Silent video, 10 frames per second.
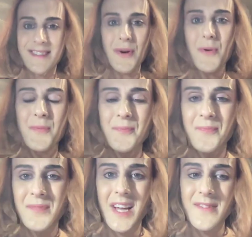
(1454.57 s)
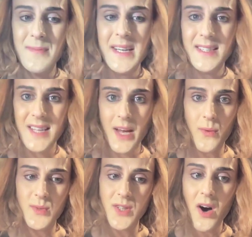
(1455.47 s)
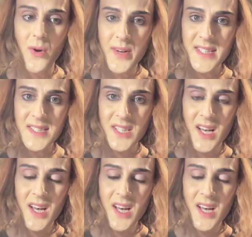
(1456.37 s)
so like for me it's like it was always,